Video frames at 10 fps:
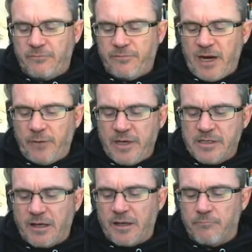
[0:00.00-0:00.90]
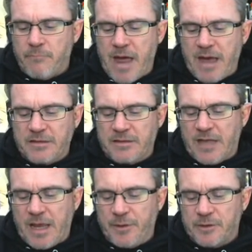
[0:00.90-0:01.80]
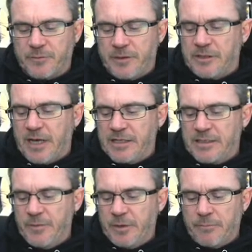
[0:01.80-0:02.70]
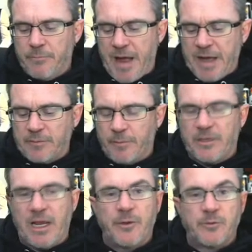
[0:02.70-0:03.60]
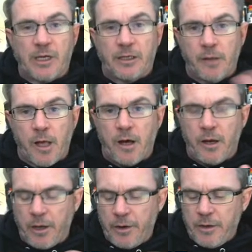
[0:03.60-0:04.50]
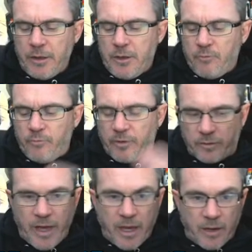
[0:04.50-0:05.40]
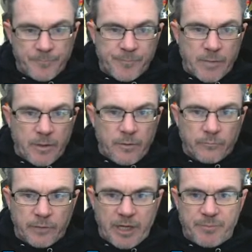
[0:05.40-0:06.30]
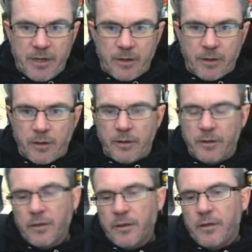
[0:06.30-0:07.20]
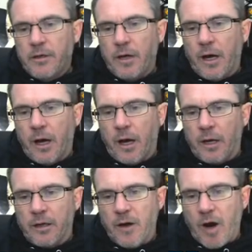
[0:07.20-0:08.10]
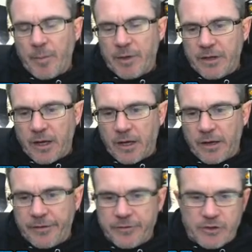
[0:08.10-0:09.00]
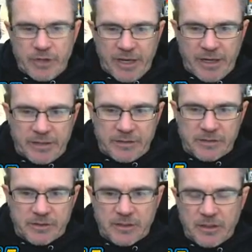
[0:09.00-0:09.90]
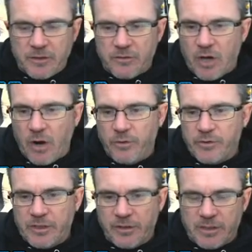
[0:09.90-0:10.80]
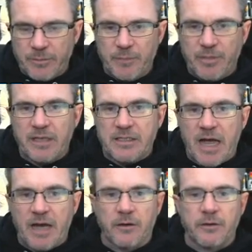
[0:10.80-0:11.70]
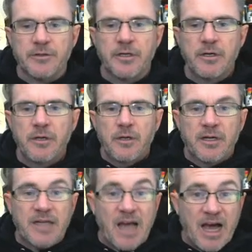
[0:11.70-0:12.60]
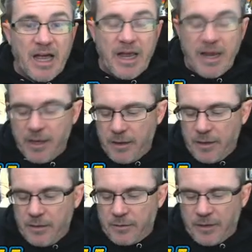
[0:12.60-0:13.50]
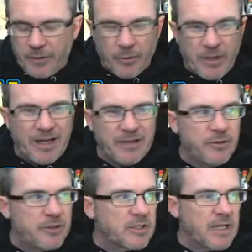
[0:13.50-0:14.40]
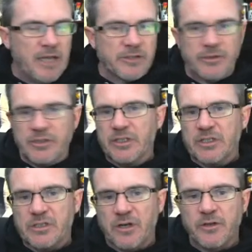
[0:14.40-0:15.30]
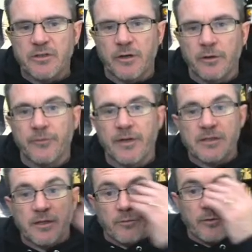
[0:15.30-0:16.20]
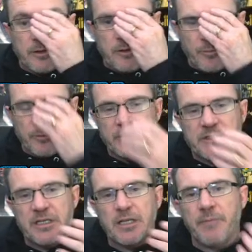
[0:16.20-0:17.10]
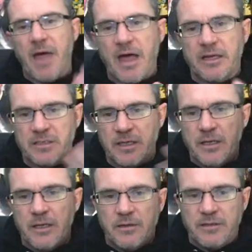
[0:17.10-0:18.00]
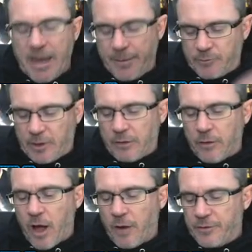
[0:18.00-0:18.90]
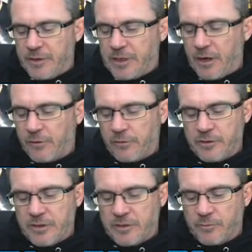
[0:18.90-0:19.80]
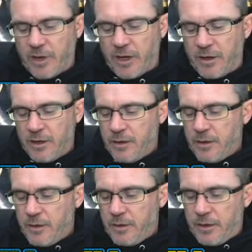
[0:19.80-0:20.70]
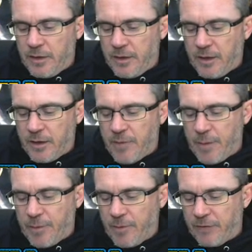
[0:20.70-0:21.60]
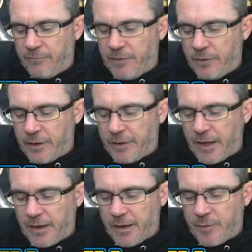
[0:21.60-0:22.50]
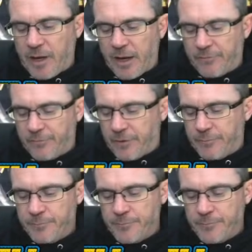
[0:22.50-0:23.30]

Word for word: find ways to get max damage for these guys. See what the maximum damage we can log with like Redbeard, uh, Garmadon, Jens, Ghost. You know some of the big attackers, Kai. Although Nooch's Kai is only six stars, so I don't know if that's going to really do it. But let's see the max damage we can log with these characters this week and then uh, maybe make a video out of that. That could be kind of fun.